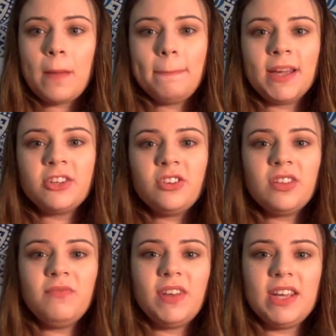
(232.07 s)
Pictures
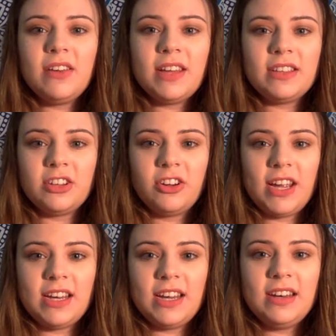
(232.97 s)
and video
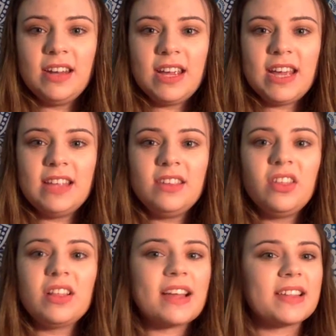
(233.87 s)
integrated into the
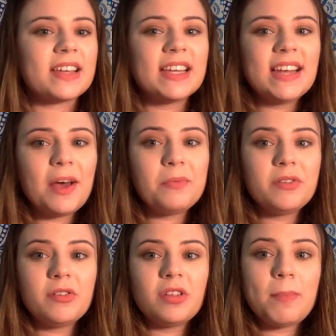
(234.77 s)
lesson can help
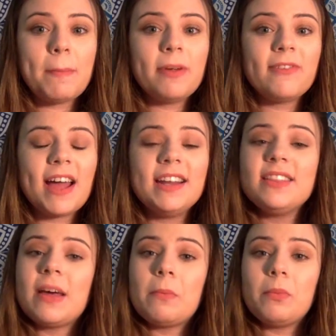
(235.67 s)
students by providing
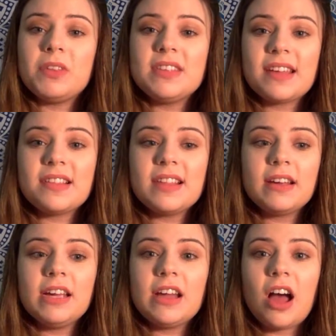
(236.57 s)
them with
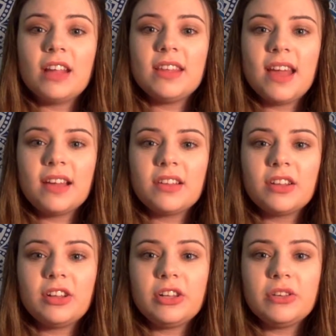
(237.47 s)
necessary context
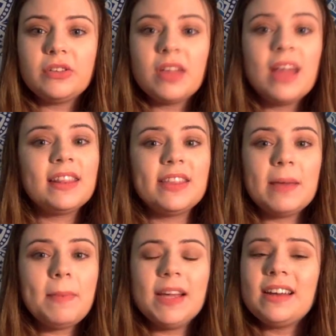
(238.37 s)
clues that they
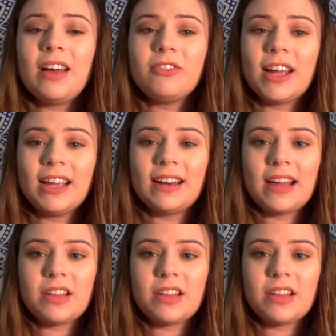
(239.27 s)
might not recognize